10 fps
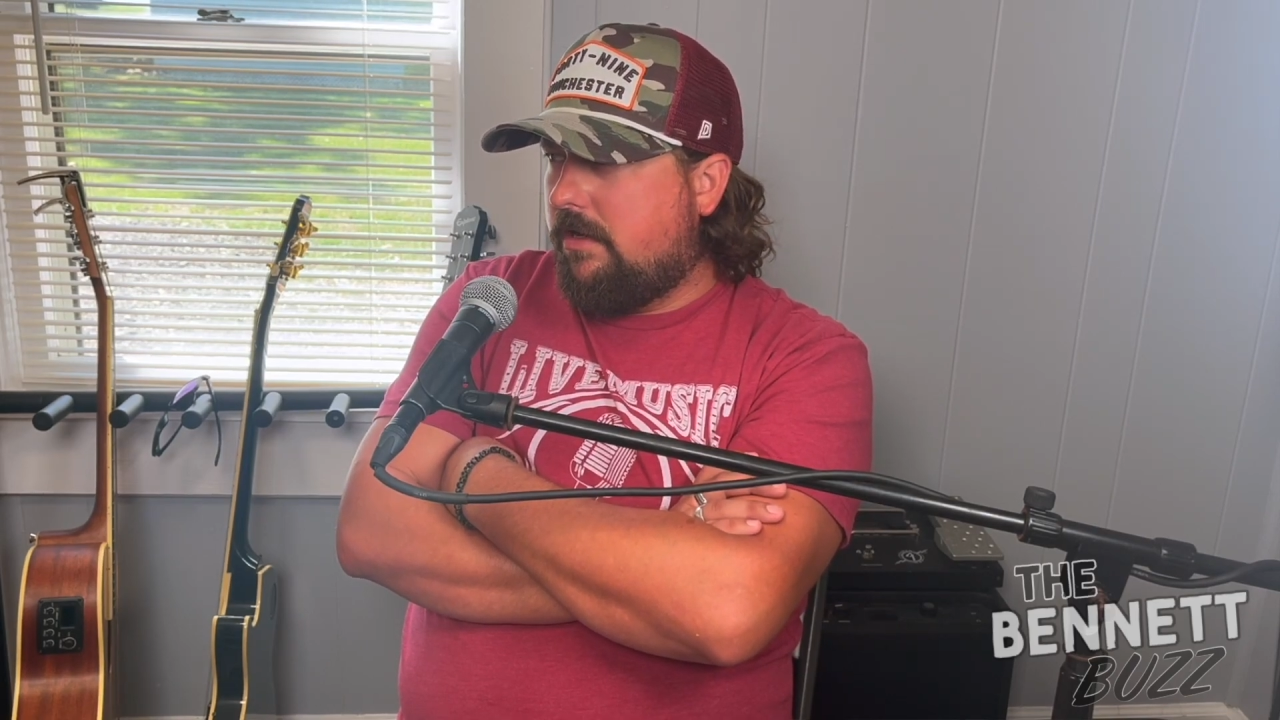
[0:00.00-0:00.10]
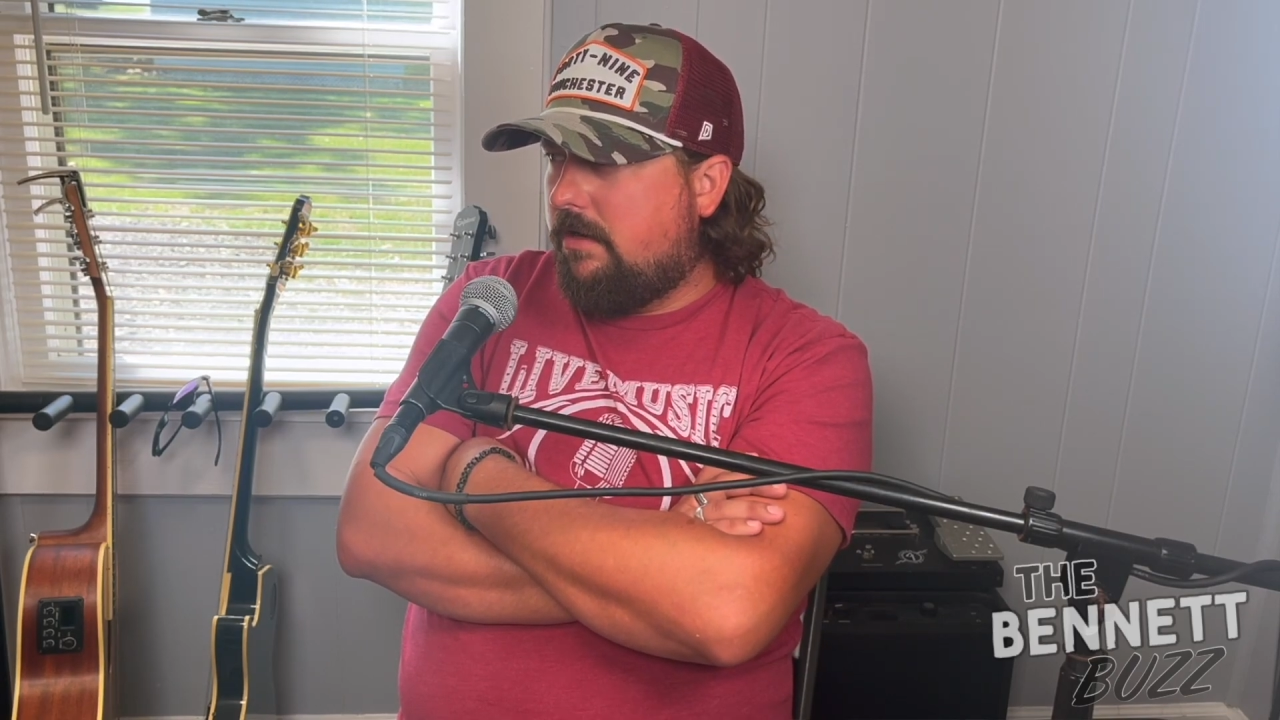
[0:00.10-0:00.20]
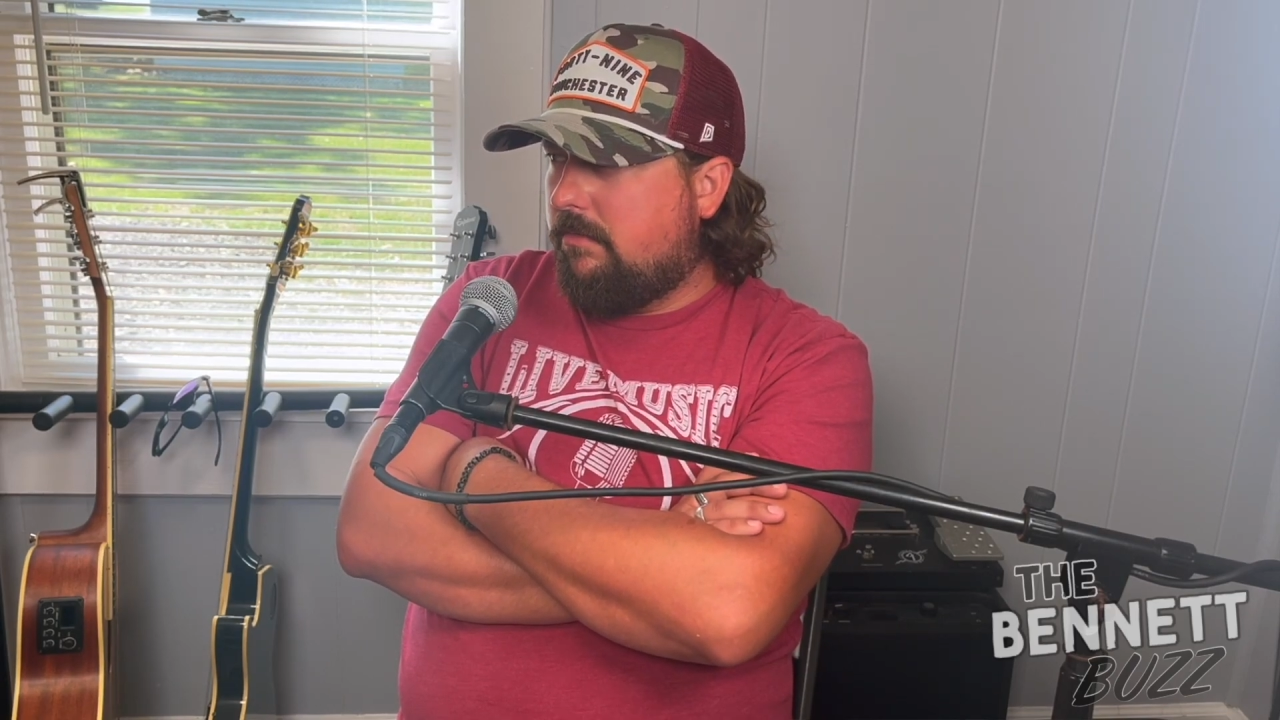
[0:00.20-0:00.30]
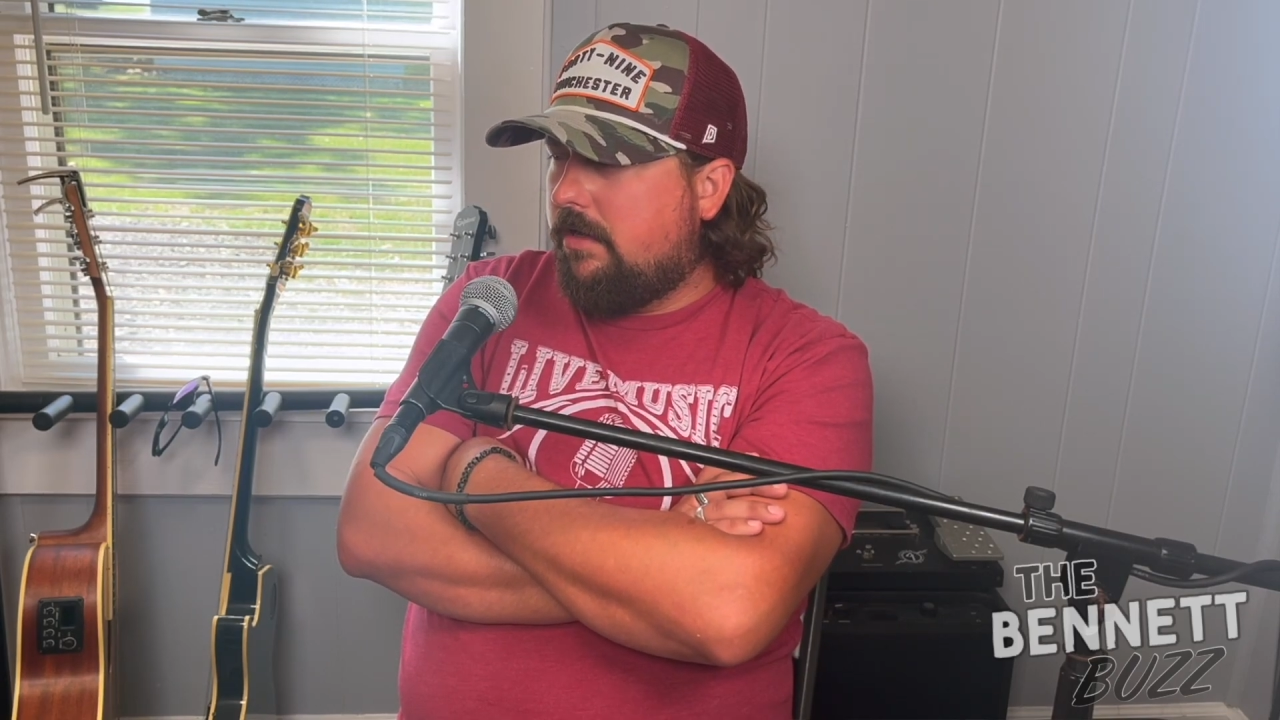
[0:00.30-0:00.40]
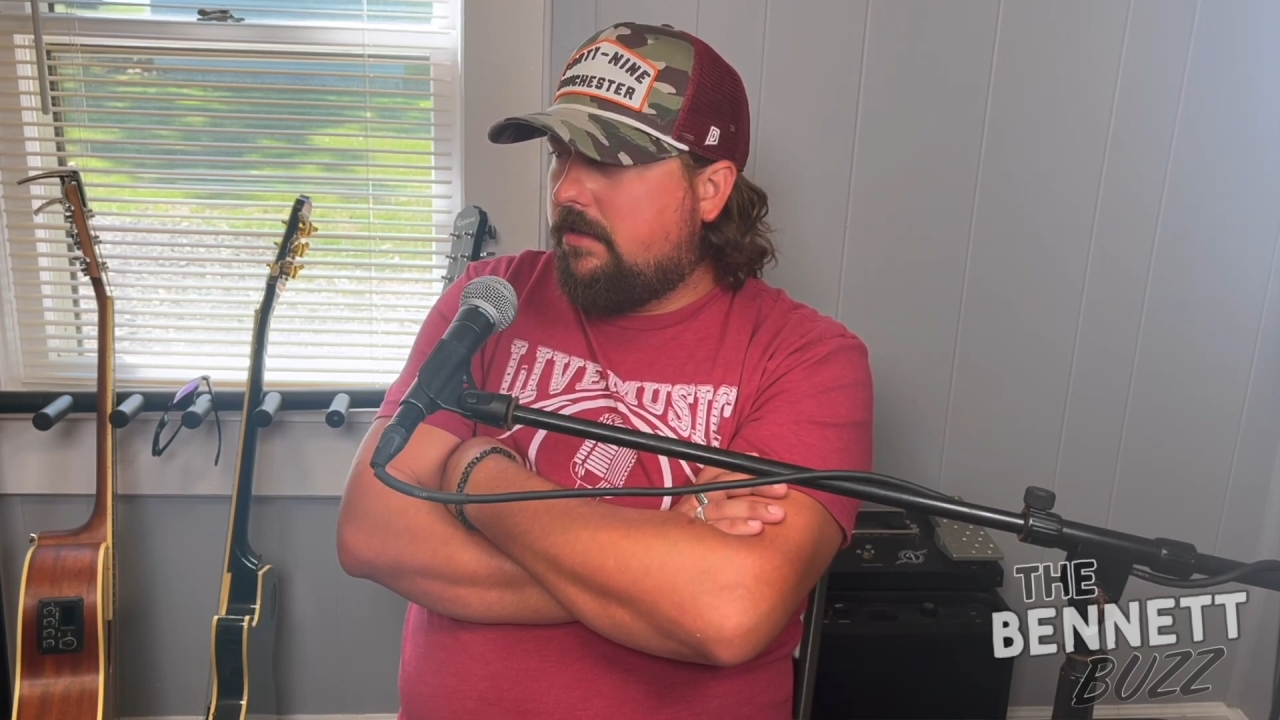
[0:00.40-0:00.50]
and
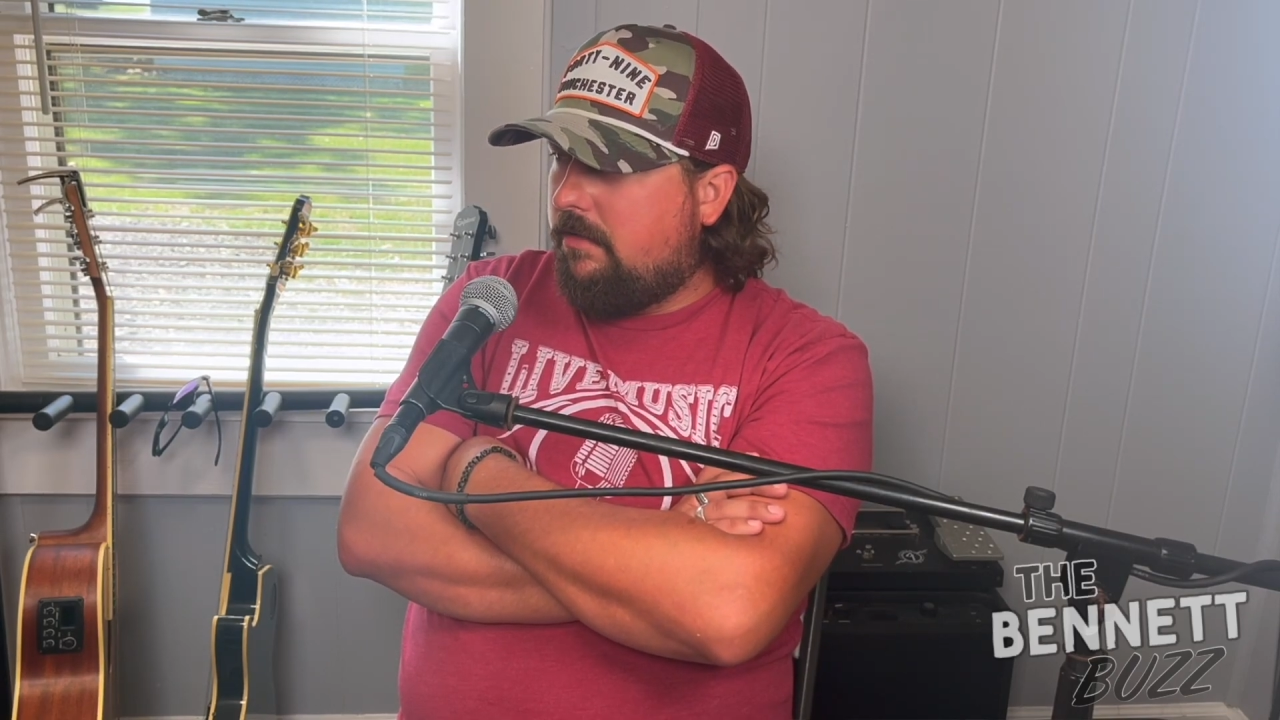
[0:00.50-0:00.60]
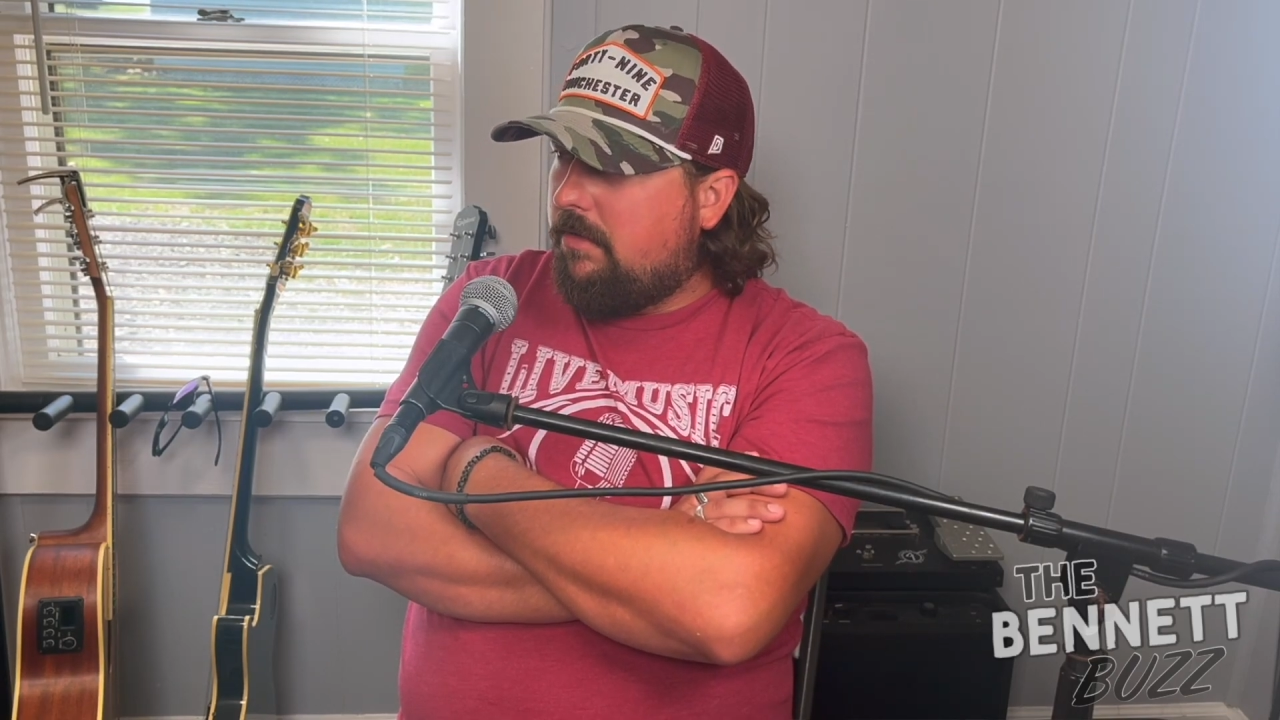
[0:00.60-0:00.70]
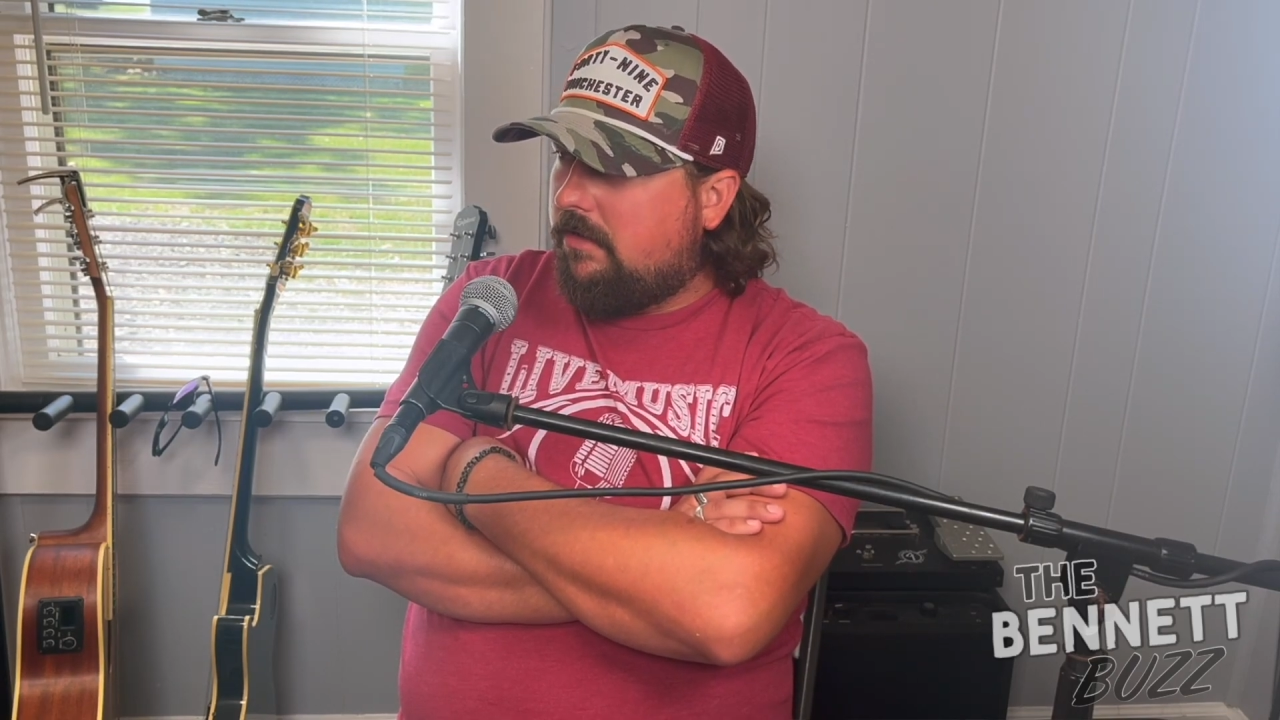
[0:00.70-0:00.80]
I'm like, that makes